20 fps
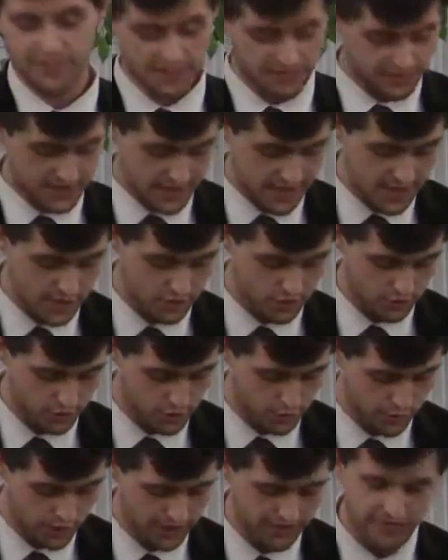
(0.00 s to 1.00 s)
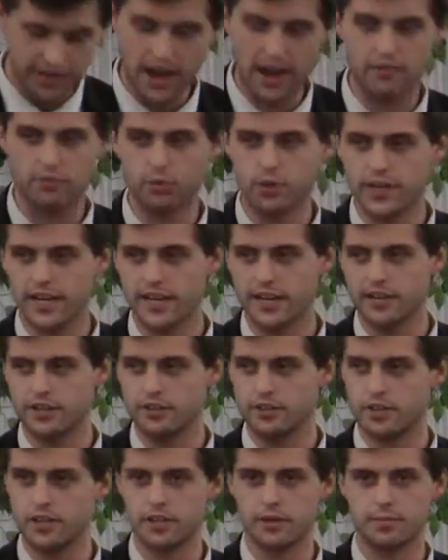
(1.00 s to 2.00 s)
in 25, we get into
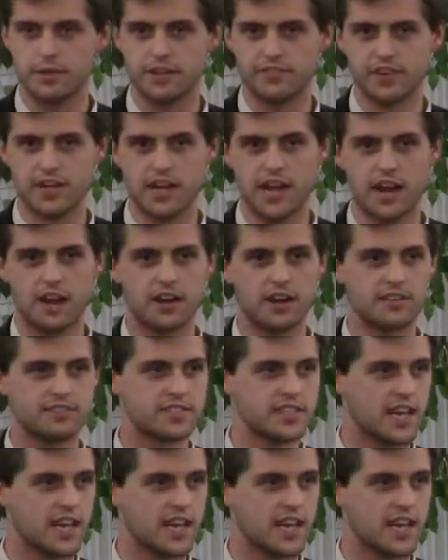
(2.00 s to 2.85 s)
a little bit of narrative.